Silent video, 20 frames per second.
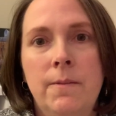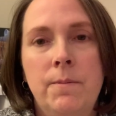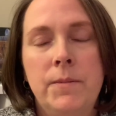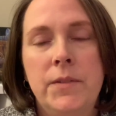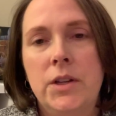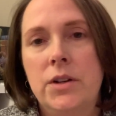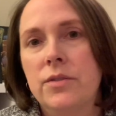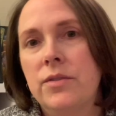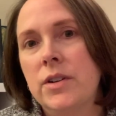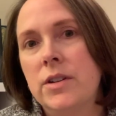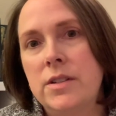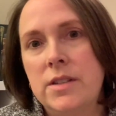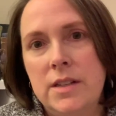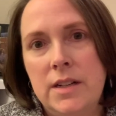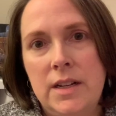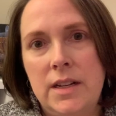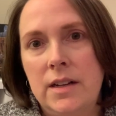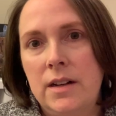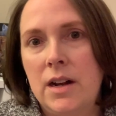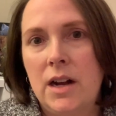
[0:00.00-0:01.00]

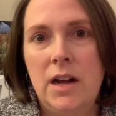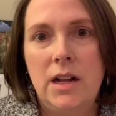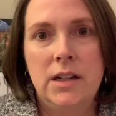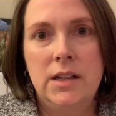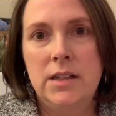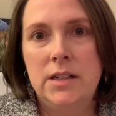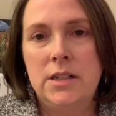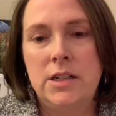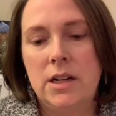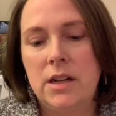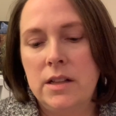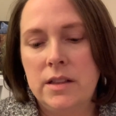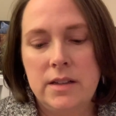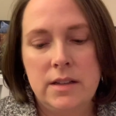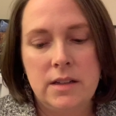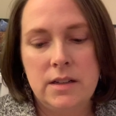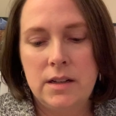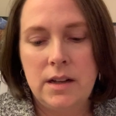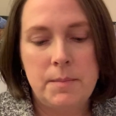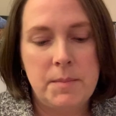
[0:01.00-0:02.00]
university, college,
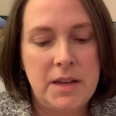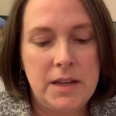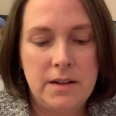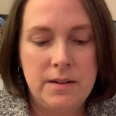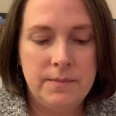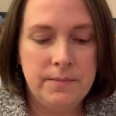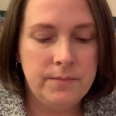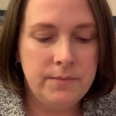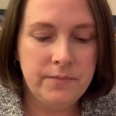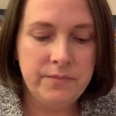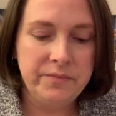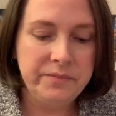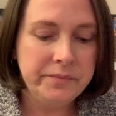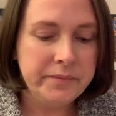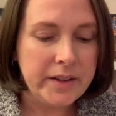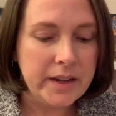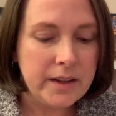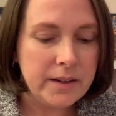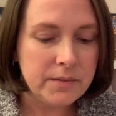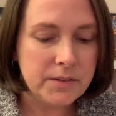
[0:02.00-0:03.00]

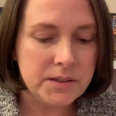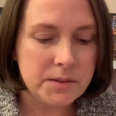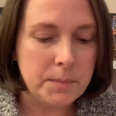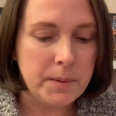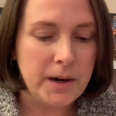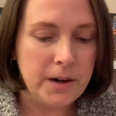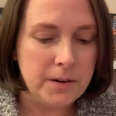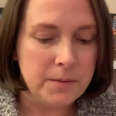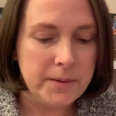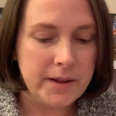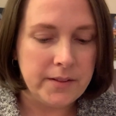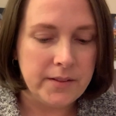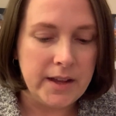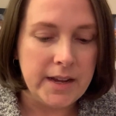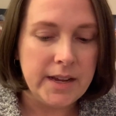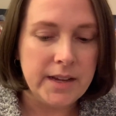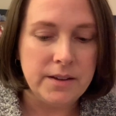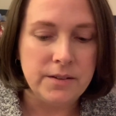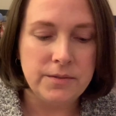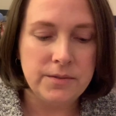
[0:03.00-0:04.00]
it was a part of my
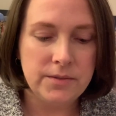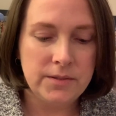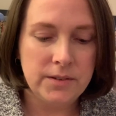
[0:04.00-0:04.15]
life.